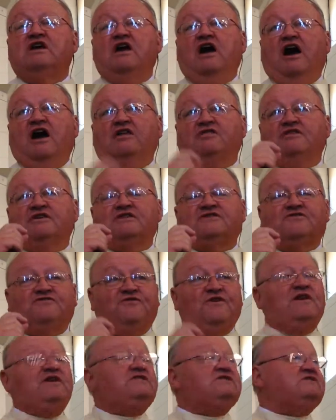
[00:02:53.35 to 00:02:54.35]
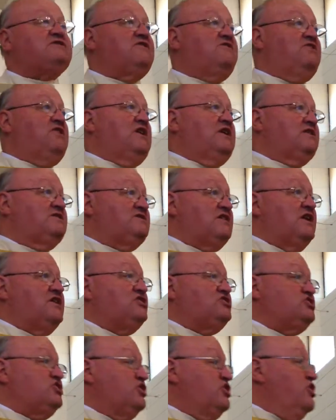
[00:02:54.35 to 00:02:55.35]
On this feast of the
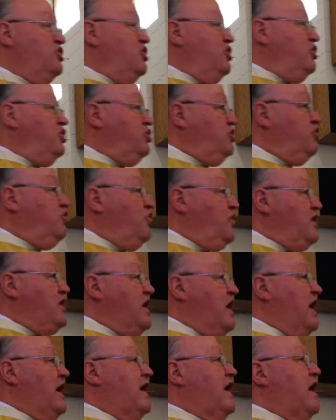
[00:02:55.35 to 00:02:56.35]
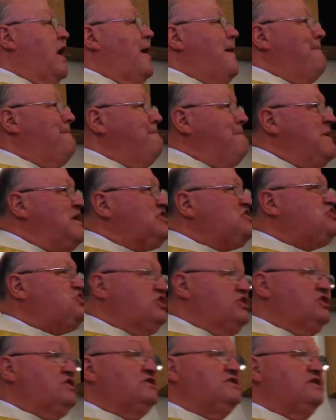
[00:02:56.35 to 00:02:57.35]
Ascension, you and I are
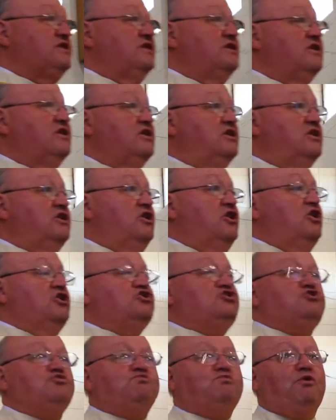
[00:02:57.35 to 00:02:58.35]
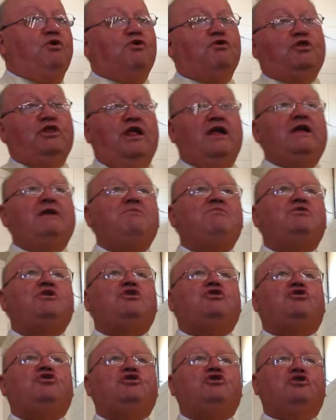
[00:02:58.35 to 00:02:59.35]
missioned to proclaim the
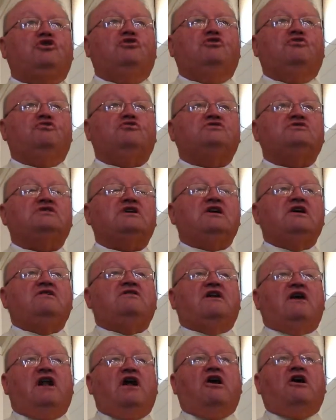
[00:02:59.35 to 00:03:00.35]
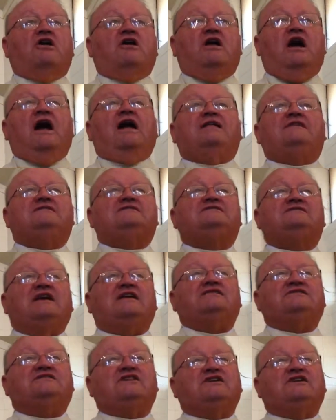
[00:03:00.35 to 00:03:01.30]
good news that our God sets